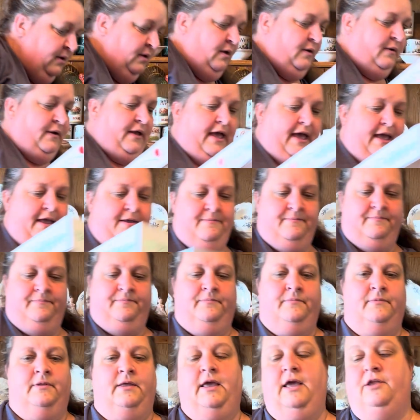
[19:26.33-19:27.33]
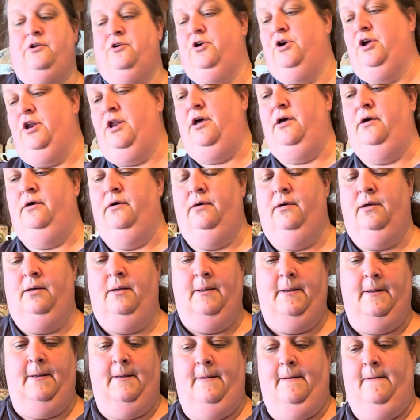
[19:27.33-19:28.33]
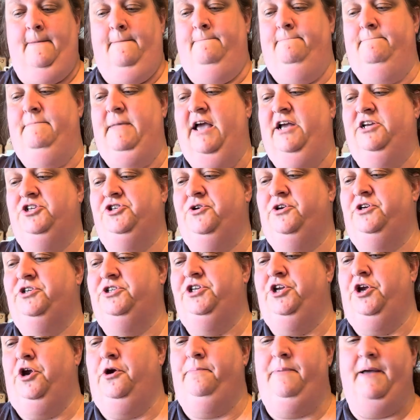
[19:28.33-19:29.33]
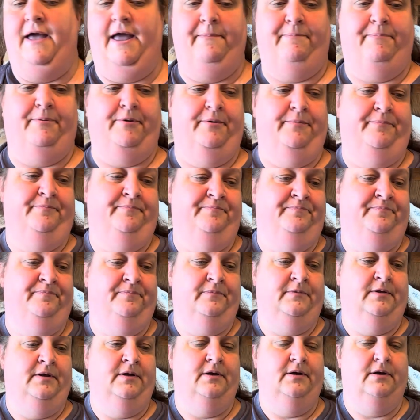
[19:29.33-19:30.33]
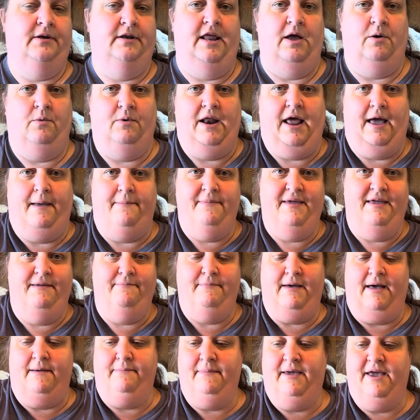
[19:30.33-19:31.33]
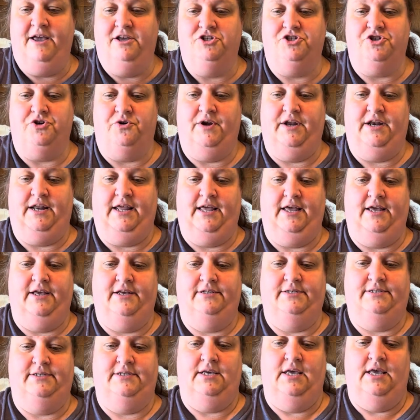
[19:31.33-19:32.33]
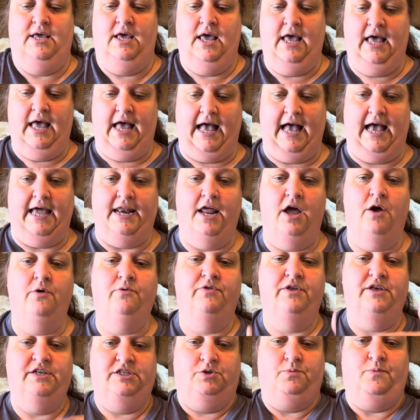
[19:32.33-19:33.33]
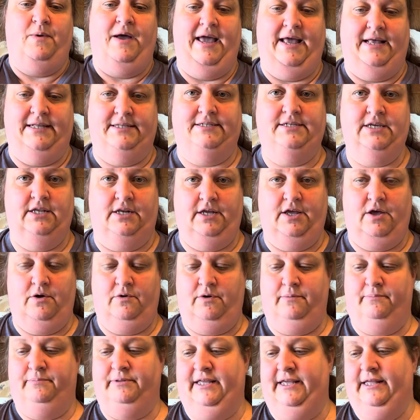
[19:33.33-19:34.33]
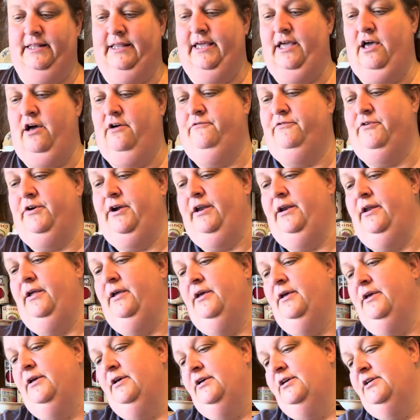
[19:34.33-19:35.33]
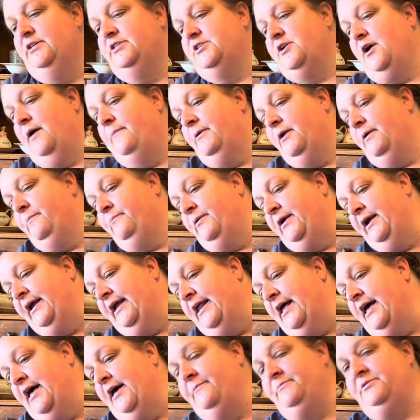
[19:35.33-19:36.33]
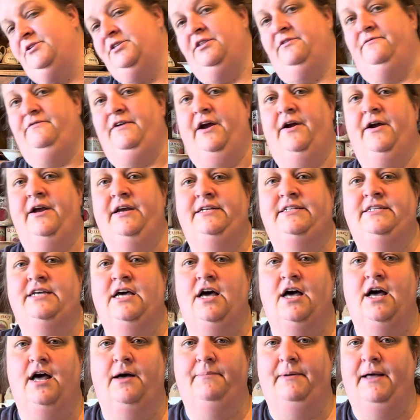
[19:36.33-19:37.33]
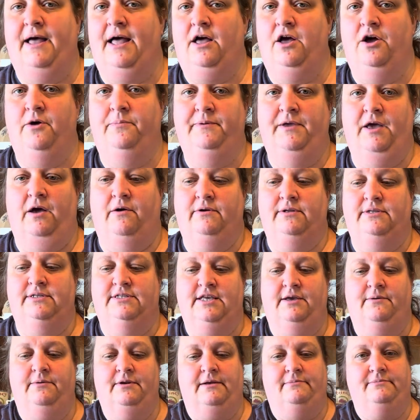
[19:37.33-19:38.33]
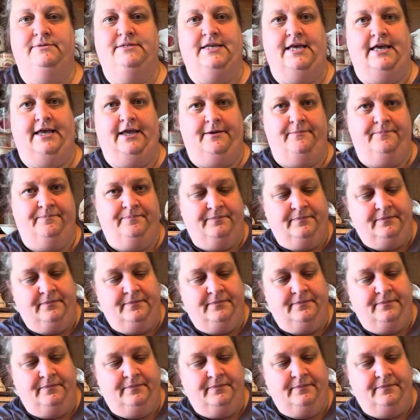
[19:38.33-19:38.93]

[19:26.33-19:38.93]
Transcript: Okay, and you're going to measure it to your paper. Now, what I mean by measure it is, I know this way it's going to go completely over it. So I'm going to bring it up to the very top. I hope y'all can see what I'm saying.